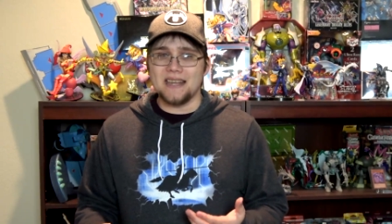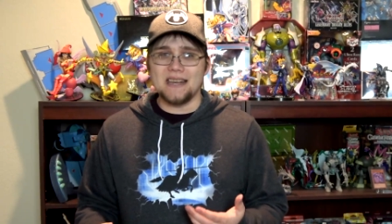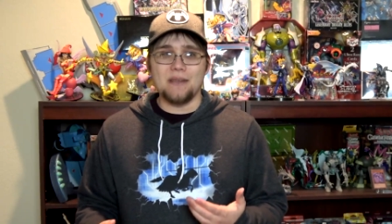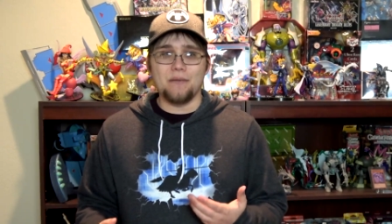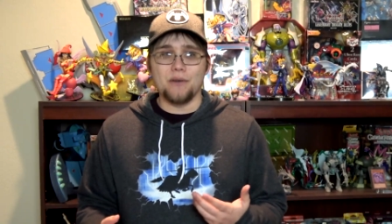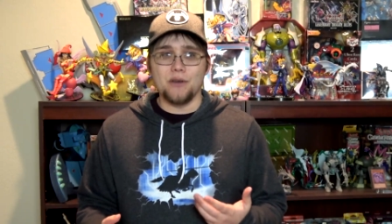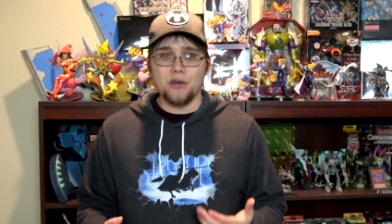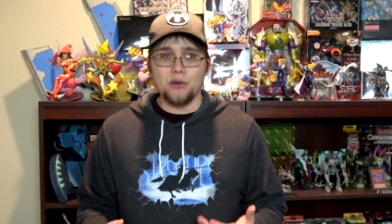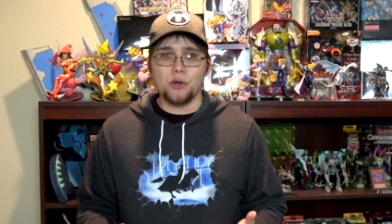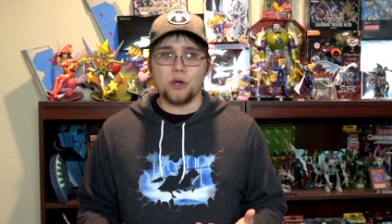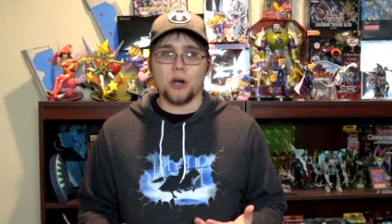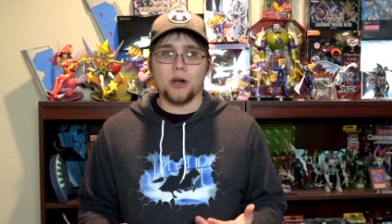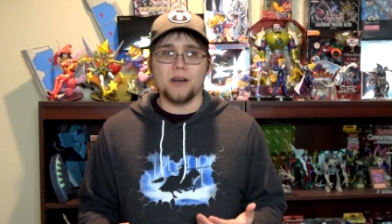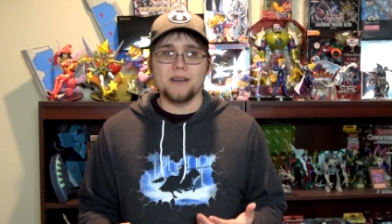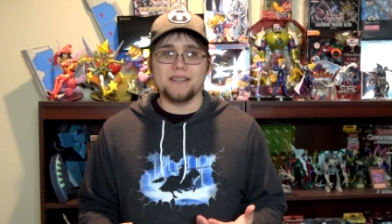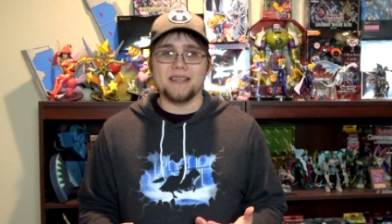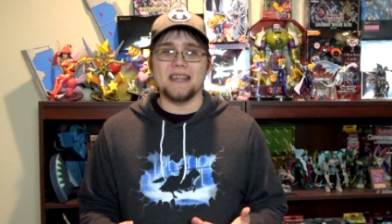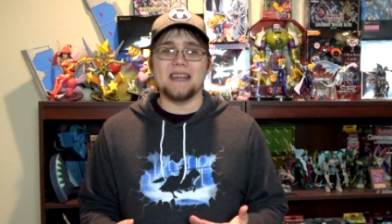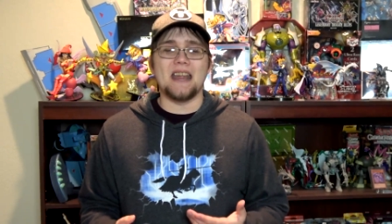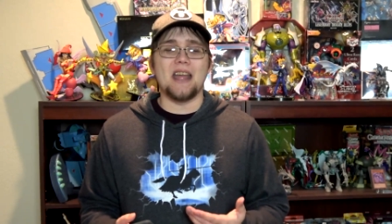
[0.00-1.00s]
and even new
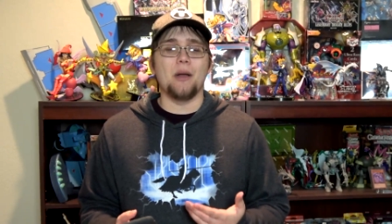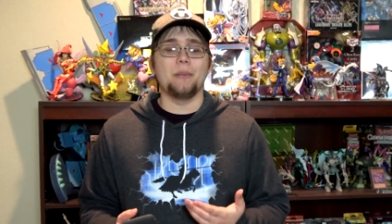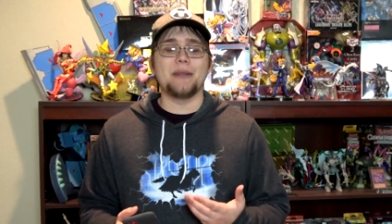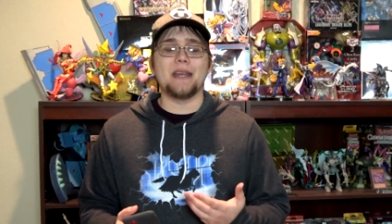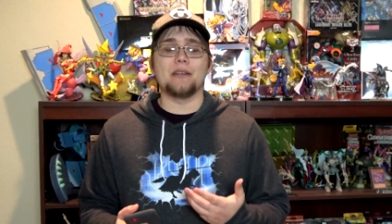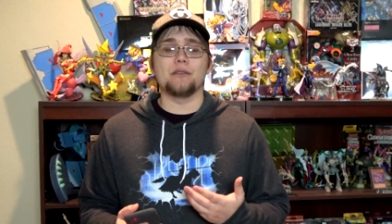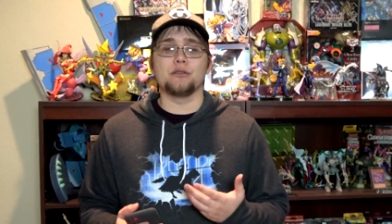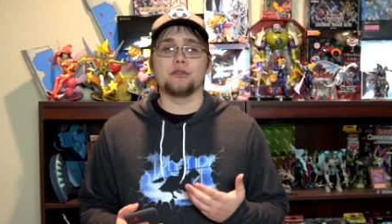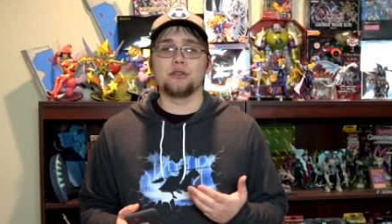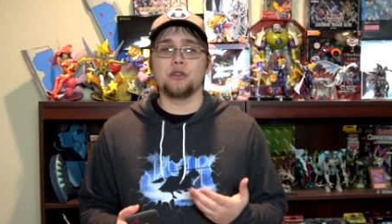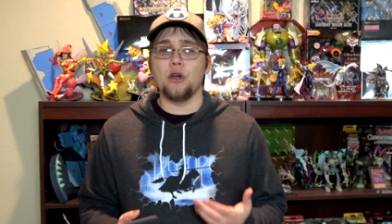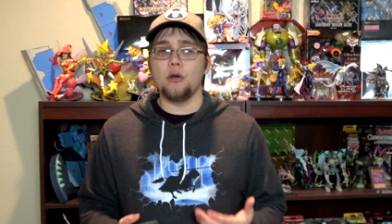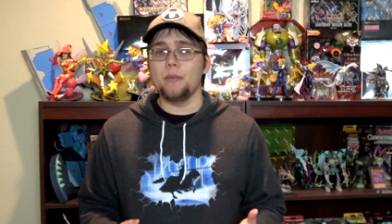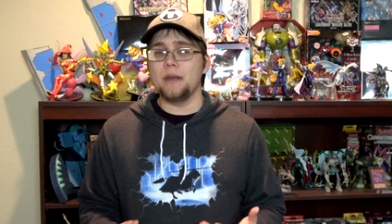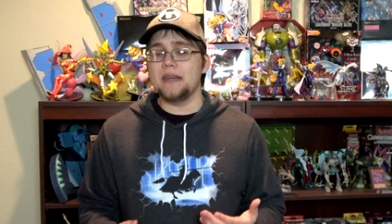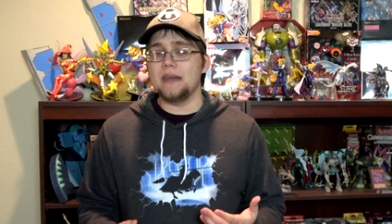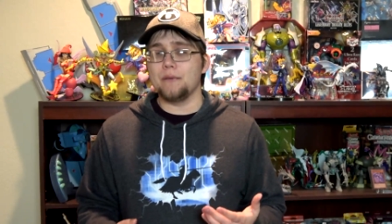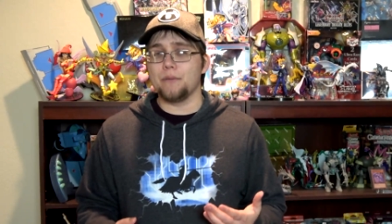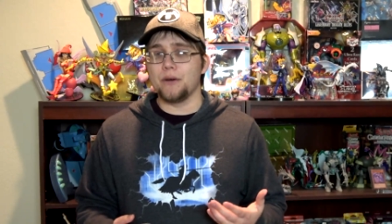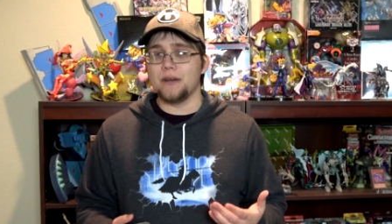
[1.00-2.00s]
cards, it helped out so
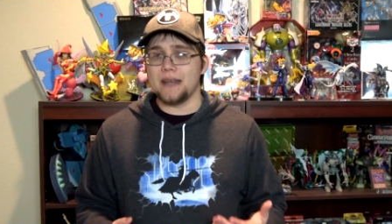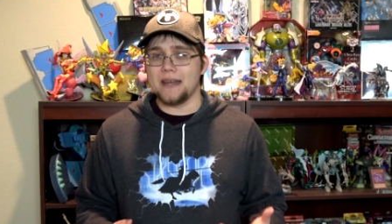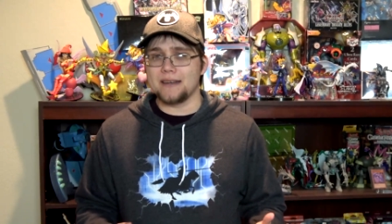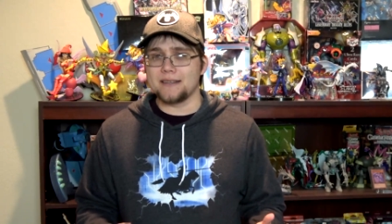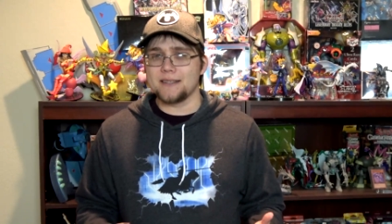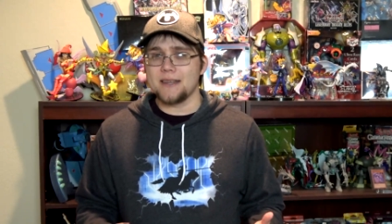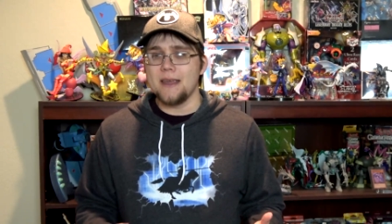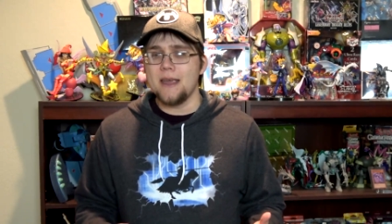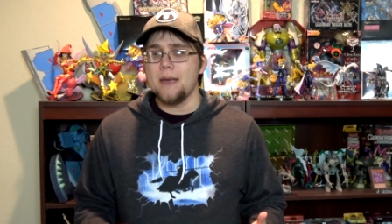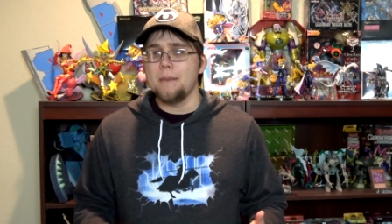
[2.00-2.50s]
many different decks,